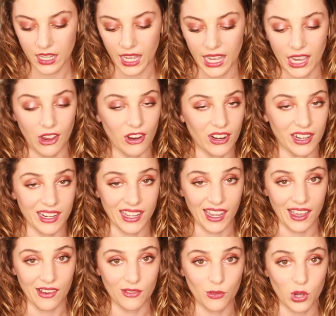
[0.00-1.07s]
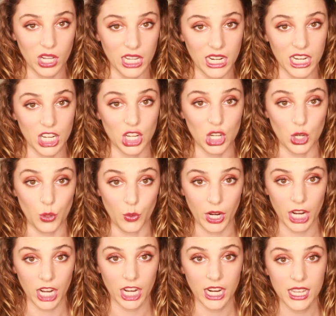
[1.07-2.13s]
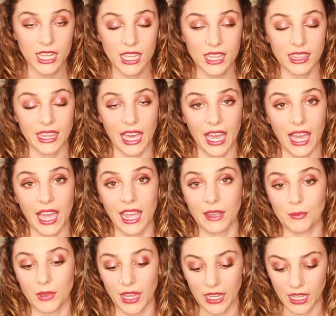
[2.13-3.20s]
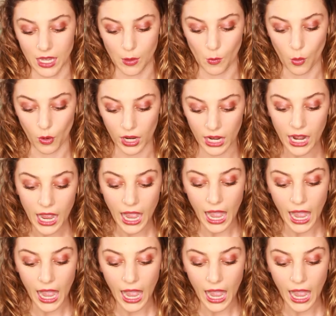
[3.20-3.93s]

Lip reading: I already have one newer that I'm liking more.